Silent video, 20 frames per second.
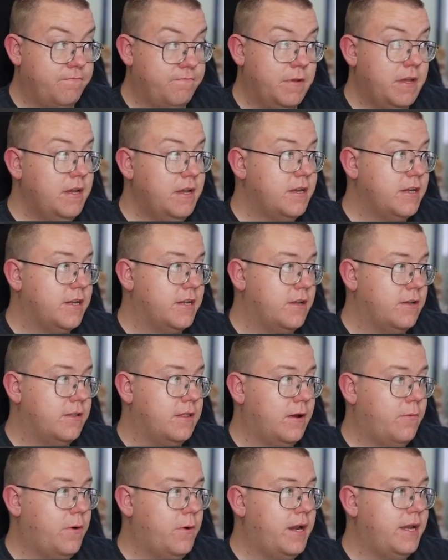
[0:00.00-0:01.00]
the
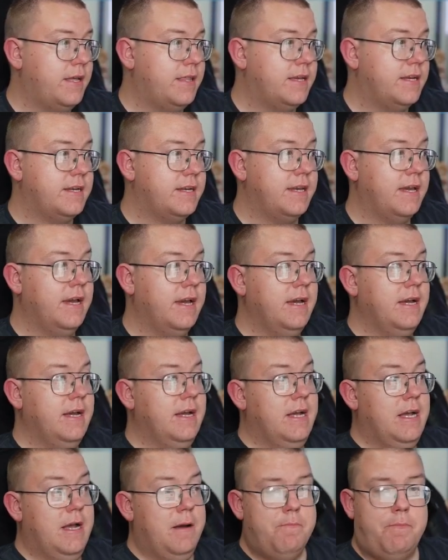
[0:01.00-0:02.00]
way the
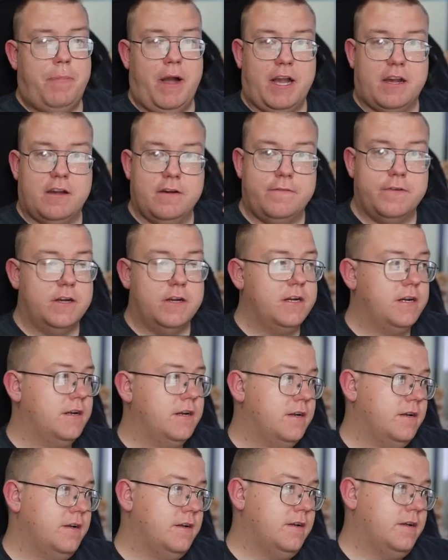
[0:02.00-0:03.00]
back of
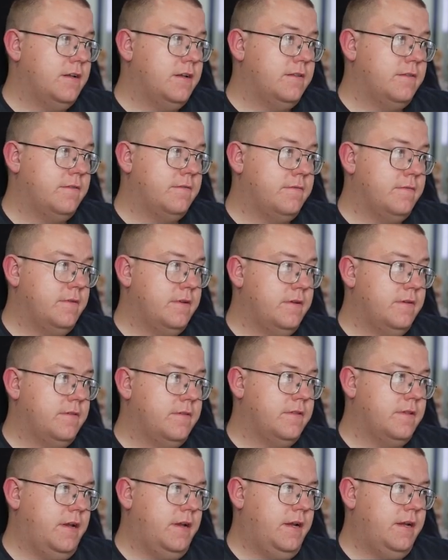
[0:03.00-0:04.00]

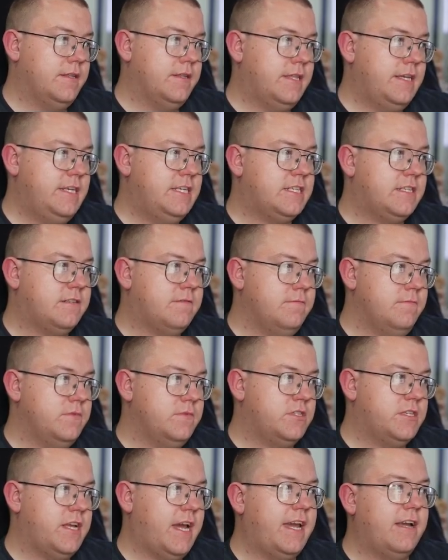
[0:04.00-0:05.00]
these
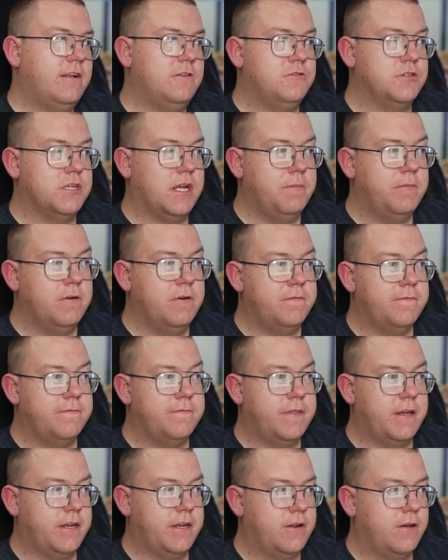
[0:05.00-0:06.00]
tails coming off.
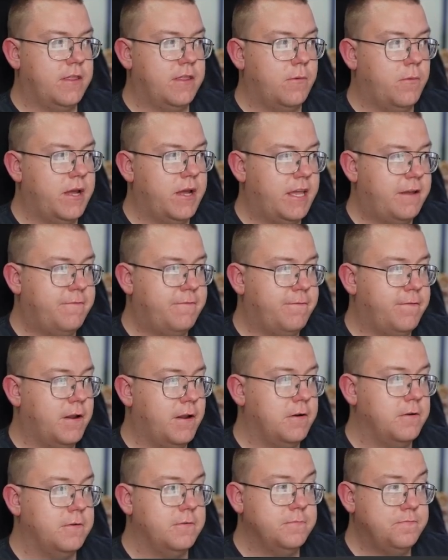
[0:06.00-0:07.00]
That the way they
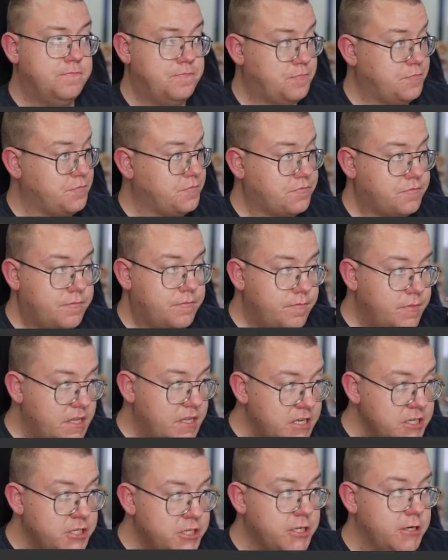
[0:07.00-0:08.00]
flow
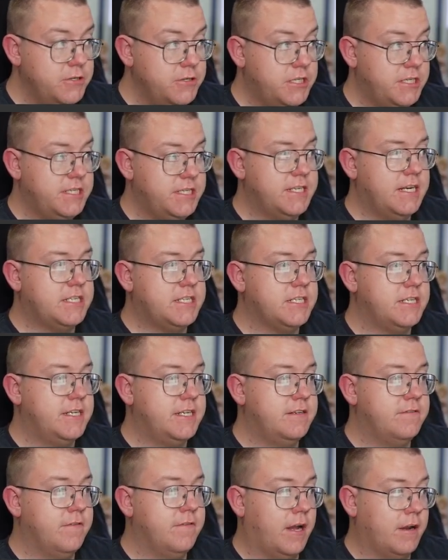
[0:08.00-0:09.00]
shows she's actually
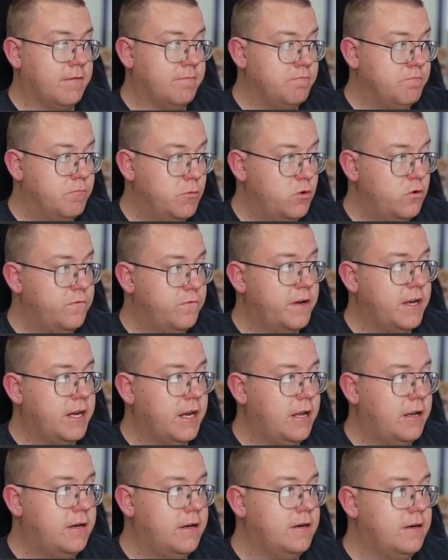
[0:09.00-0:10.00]
like moving a
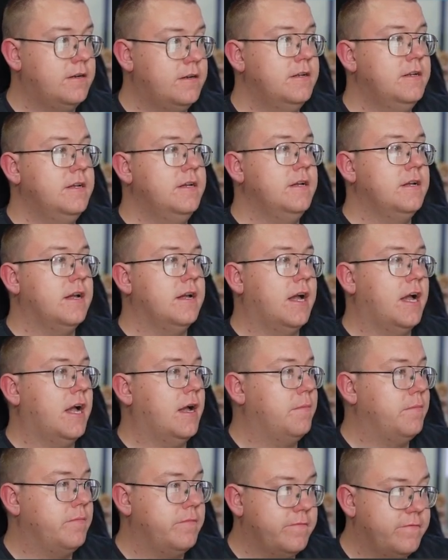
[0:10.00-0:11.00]
lot.
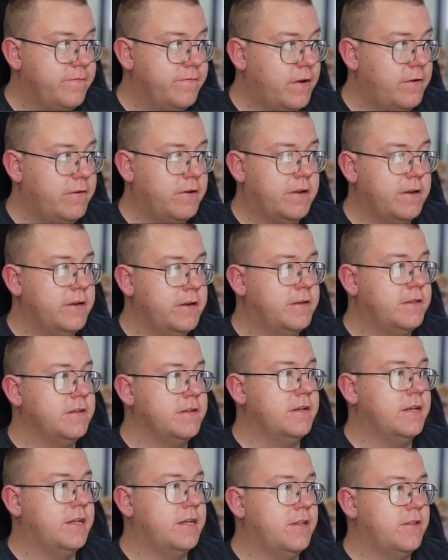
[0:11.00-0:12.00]
Very good.
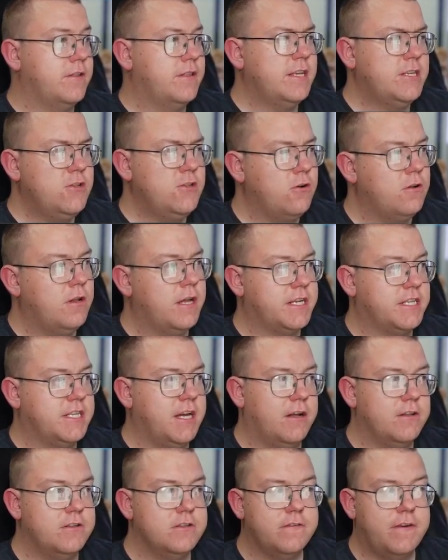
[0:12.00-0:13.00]
There's not like
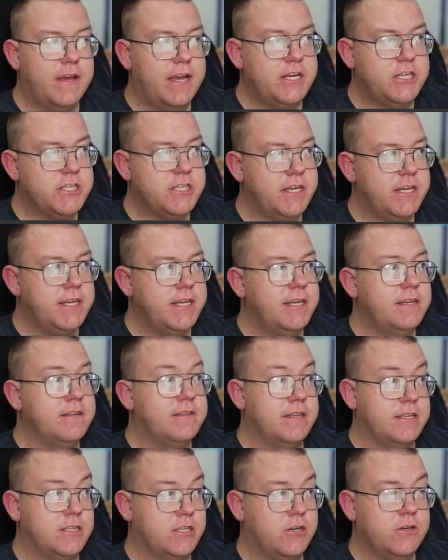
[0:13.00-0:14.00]
tons of hair shading.
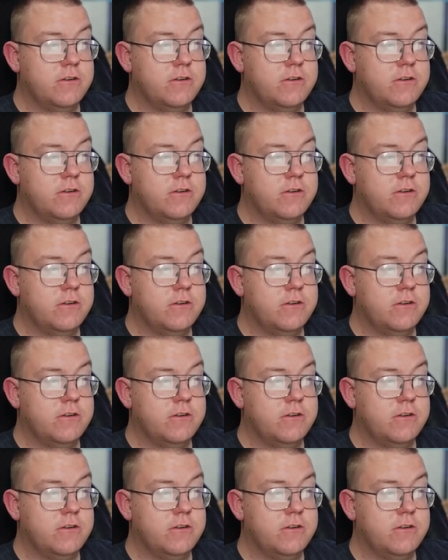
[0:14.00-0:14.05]
There's good,